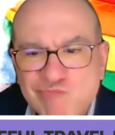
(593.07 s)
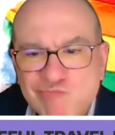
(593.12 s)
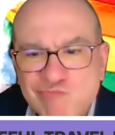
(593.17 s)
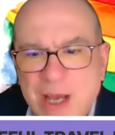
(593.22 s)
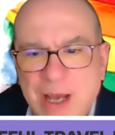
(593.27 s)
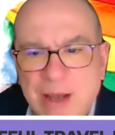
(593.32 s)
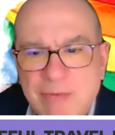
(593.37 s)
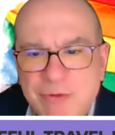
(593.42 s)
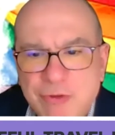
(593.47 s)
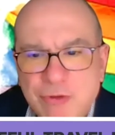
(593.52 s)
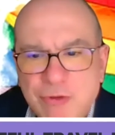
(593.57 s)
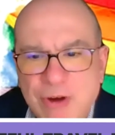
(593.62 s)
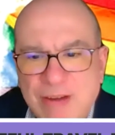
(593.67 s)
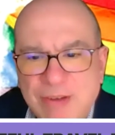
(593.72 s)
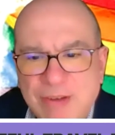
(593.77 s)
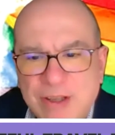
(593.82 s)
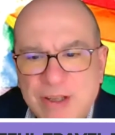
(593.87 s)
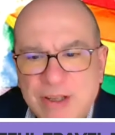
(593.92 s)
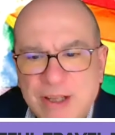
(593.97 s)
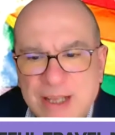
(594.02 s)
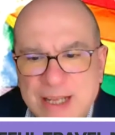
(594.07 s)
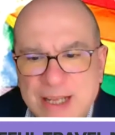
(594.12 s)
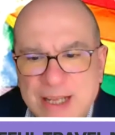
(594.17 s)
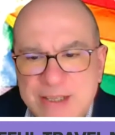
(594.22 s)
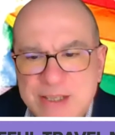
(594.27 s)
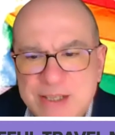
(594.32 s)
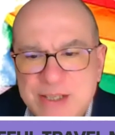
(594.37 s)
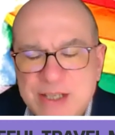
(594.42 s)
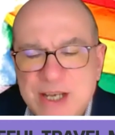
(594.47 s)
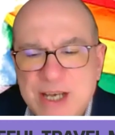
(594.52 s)
I've traveled
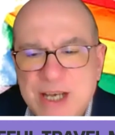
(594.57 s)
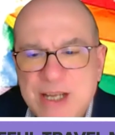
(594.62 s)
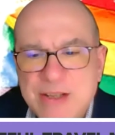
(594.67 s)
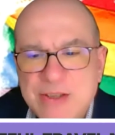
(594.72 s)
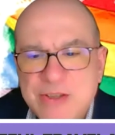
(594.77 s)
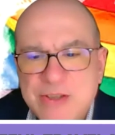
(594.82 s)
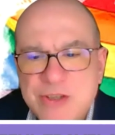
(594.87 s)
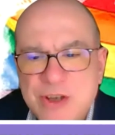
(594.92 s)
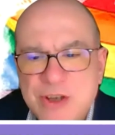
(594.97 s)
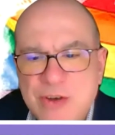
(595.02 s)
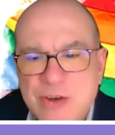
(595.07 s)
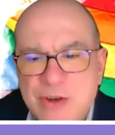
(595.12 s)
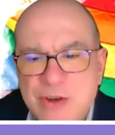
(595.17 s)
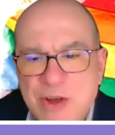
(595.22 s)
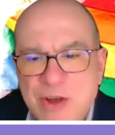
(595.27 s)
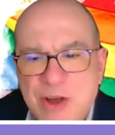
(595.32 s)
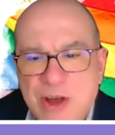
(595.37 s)
less, and so